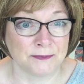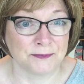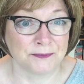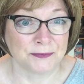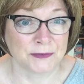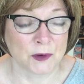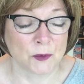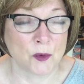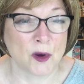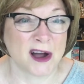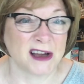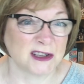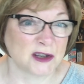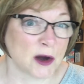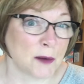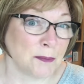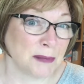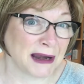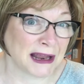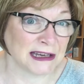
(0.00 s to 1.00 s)
what I'd
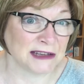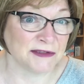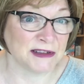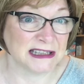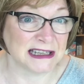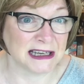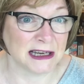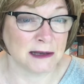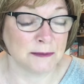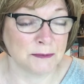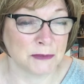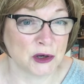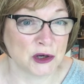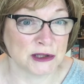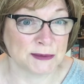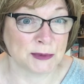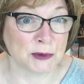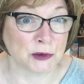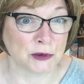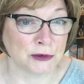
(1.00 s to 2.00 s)
got planned for dinner, my
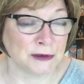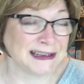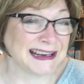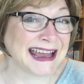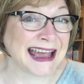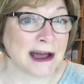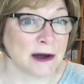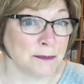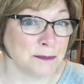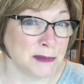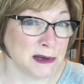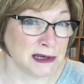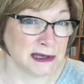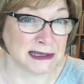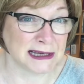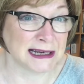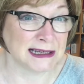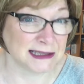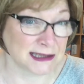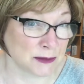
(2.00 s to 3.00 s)
husband couldn't get on
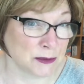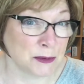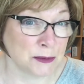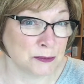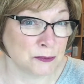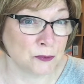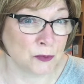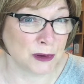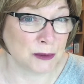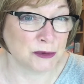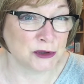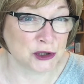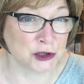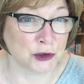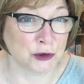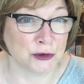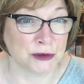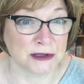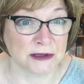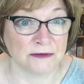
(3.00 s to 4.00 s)
Monday, so we were
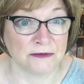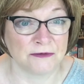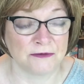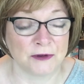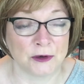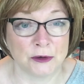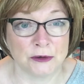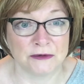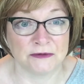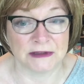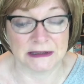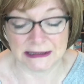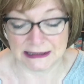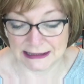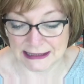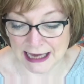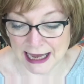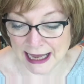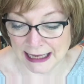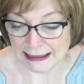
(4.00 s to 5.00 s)
short of food for
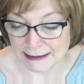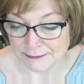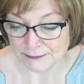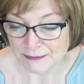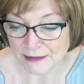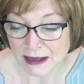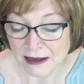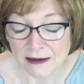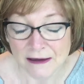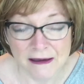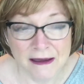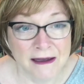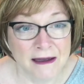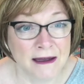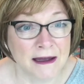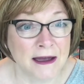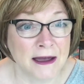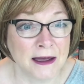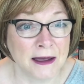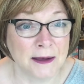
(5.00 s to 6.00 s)
today.
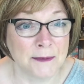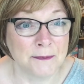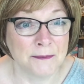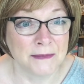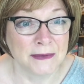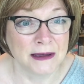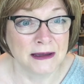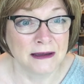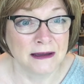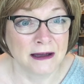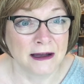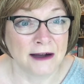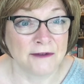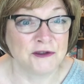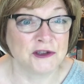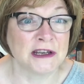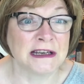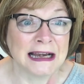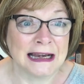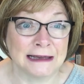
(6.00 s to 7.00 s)
I've
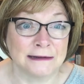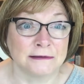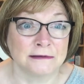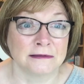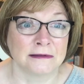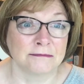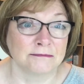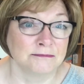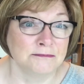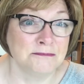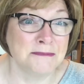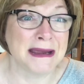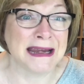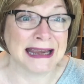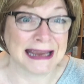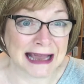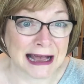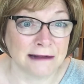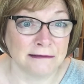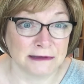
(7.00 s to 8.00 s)
done a little
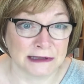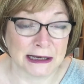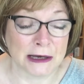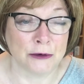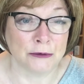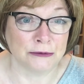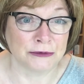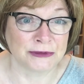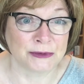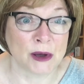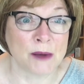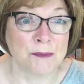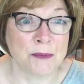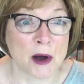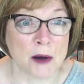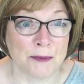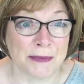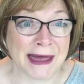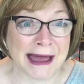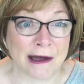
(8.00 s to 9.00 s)
mini Aldi haul, so I'll
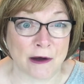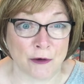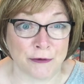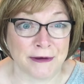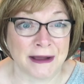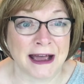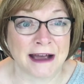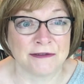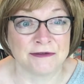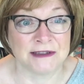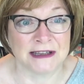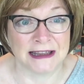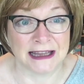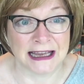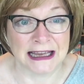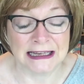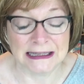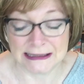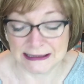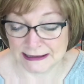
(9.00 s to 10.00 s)
pop that on after
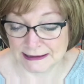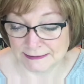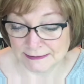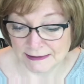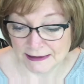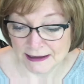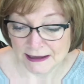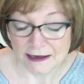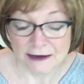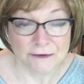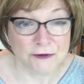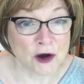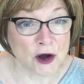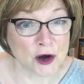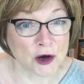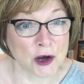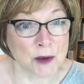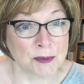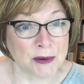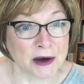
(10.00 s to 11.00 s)
this. I've got a
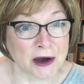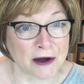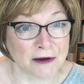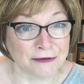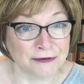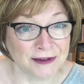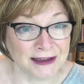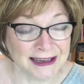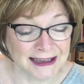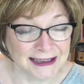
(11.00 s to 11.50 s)
cup of coffee.